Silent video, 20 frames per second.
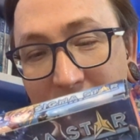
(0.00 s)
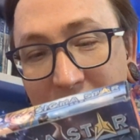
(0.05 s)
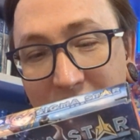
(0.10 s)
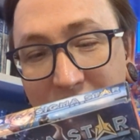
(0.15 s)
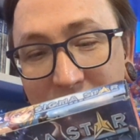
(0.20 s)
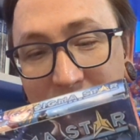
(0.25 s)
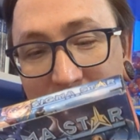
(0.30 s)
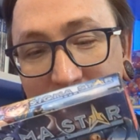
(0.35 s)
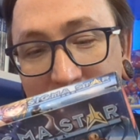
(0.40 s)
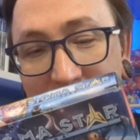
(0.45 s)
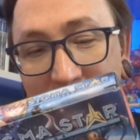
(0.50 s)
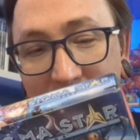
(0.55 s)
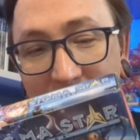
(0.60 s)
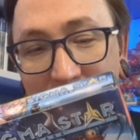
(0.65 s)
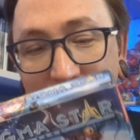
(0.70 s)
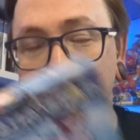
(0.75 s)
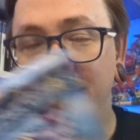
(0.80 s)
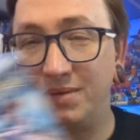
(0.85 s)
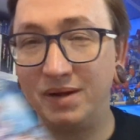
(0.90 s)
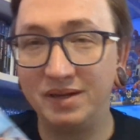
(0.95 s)
So it's
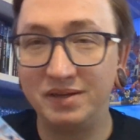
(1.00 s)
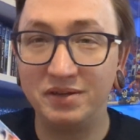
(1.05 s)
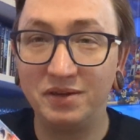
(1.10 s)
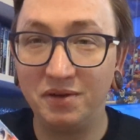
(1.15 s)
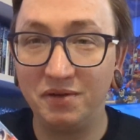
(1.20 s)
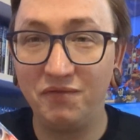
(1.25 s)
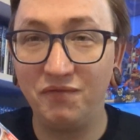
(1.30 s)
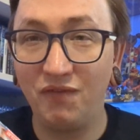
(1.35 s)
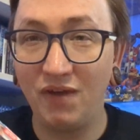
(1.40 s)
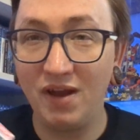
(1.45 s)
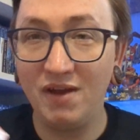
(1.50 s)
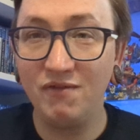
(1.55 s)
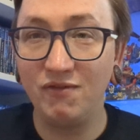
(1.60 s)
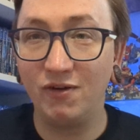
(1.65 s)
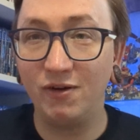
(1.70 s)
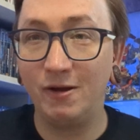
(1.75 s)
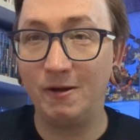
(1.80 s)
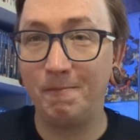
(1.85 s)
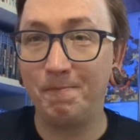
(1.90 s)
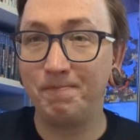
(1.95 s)
like my two
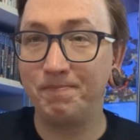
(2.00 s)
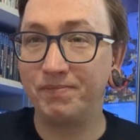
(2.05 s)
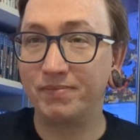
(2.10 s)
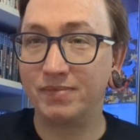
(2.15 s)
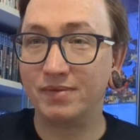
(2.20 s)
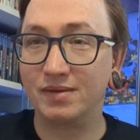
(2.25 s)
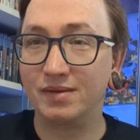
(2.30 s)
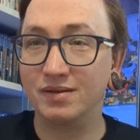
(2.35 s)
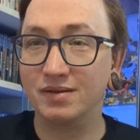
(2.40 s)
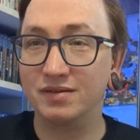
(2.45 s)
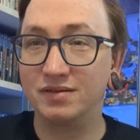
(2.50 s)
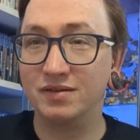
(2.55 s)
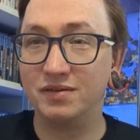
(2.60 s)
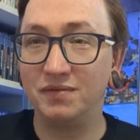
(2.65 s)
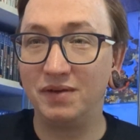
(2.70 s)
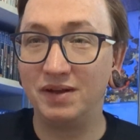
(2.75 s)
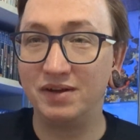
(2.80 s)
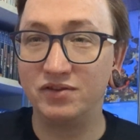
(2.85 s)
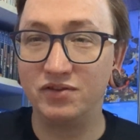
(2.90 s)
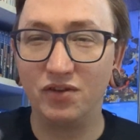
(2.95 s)
favourite sort of
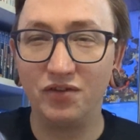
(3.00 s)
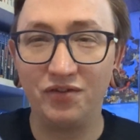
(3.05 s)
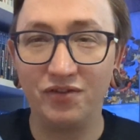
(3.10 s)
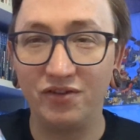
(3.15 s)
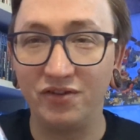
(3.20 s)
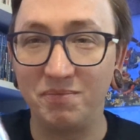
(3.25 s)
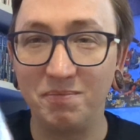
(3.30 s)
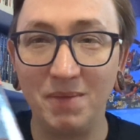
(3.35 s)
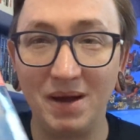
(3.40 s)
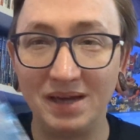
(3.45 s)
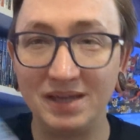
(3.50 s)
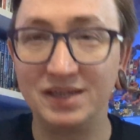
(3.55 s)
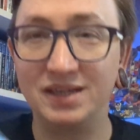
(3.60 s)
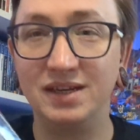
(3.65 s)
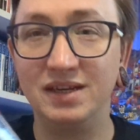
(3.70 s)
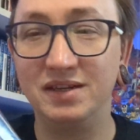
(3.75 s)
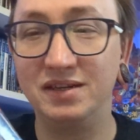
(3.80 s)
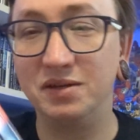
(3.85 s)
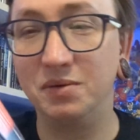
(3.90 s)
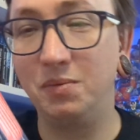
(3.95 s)
like genres mashed
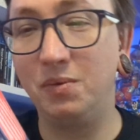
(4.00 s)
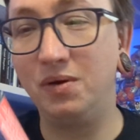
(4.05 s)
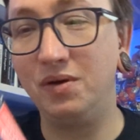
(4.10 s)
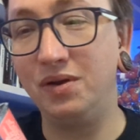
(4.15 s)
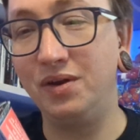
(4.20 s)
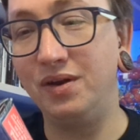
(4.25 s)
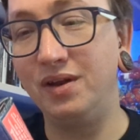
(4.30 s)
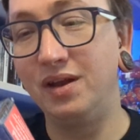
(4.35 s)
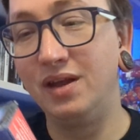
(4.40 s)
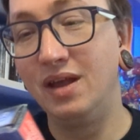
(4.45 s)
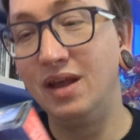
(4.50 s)
into one,